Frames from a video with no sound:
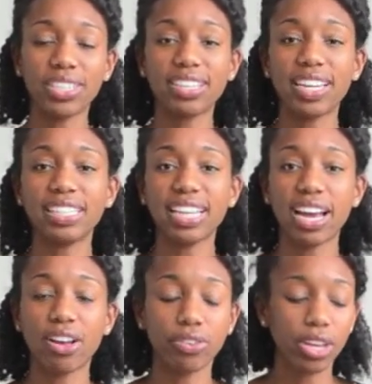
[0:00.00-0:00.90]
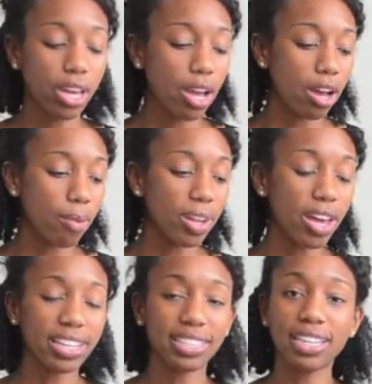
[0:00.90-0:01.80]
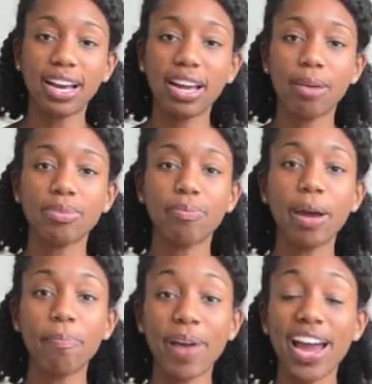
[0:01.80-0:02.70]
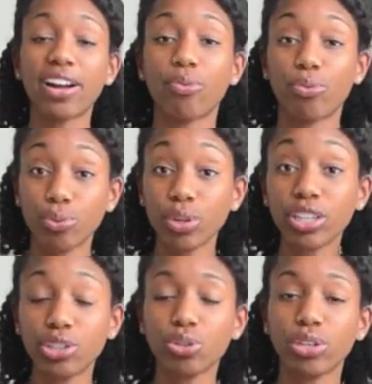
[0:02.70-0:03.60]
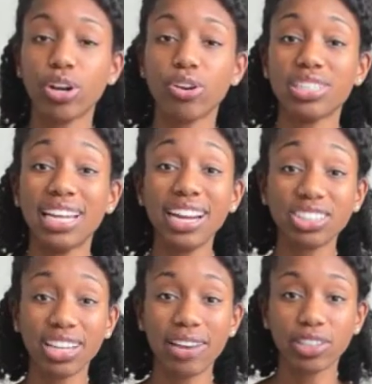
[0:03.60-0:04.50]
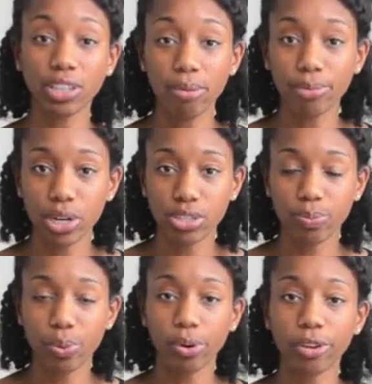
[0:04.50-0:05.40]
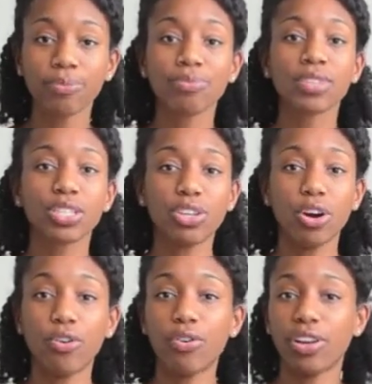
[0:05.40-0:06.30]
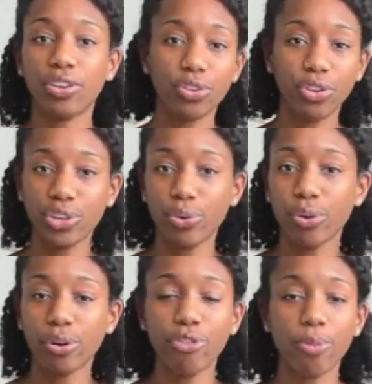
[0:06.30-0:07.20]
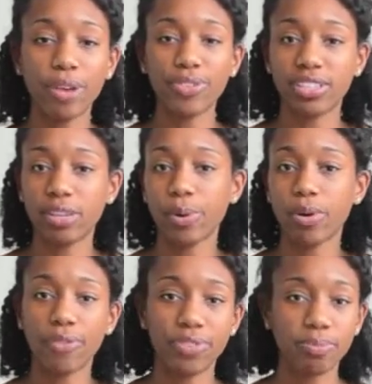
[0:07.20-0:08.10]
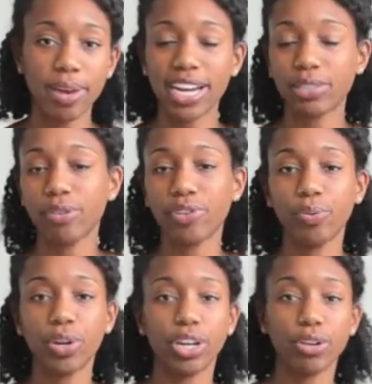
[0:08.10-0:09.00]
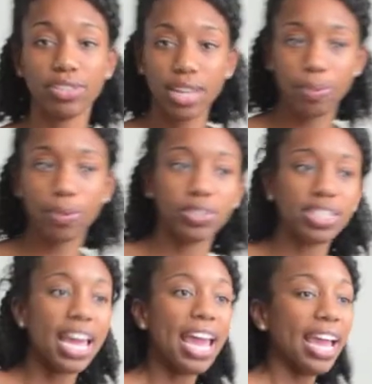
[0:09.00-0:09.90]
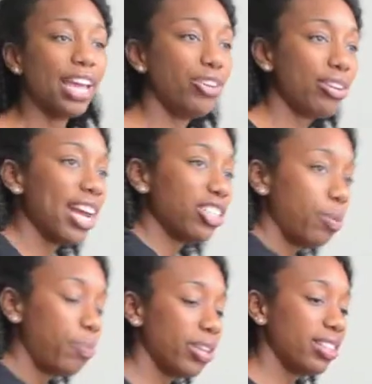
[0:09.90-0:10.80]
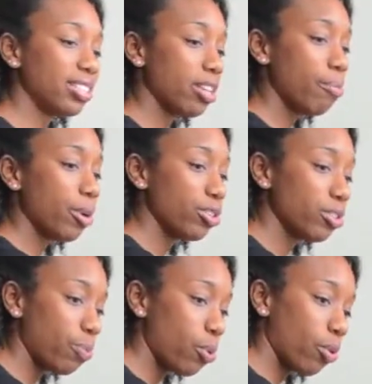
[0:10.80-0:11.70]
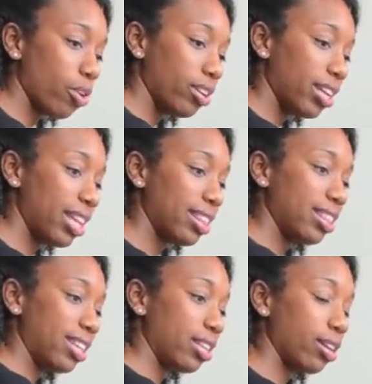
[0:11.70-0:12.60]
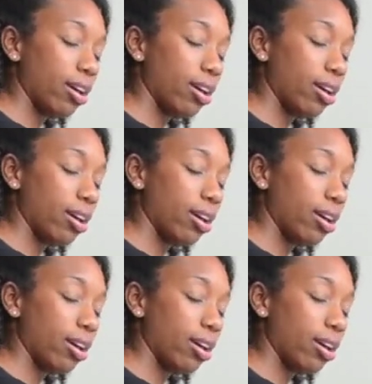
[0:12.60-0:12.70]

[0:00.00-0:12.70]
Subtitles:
sitting down, a lot of the times, my back really truly hurts, and I actually have a lumbar support. So you can order it from Office Depot, Office Max, wherever you want to go, Staples, and you can actually put this lumbar support in the